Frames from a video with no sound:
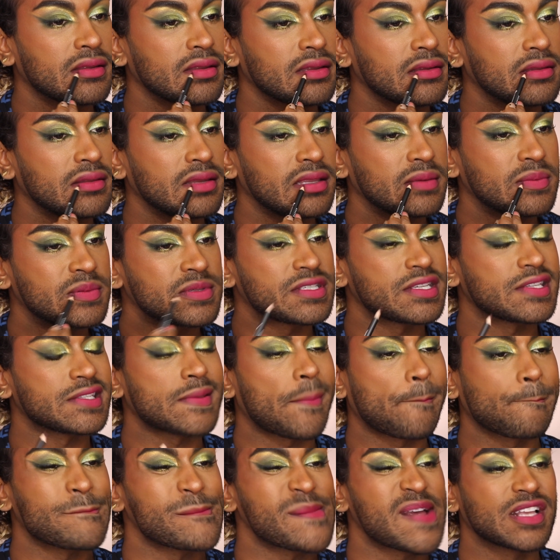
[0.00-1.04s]
lips,
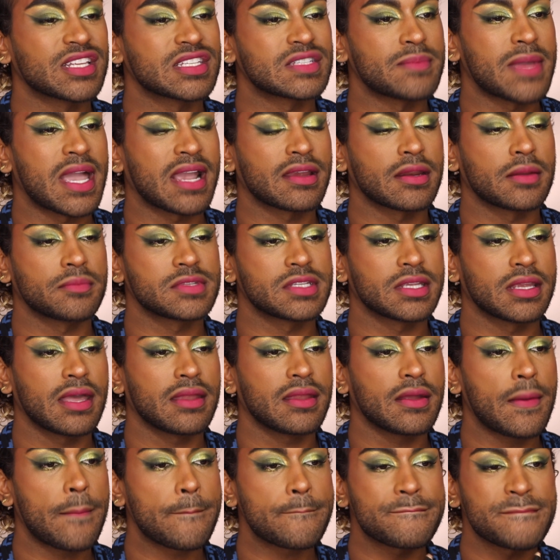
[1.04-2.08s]
just smacking them
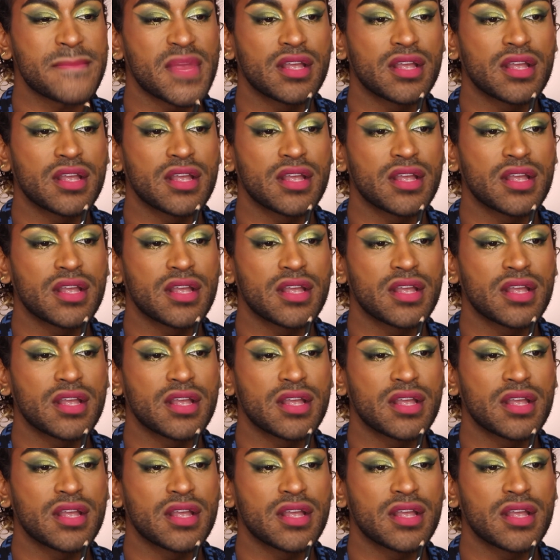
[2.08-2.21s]
together.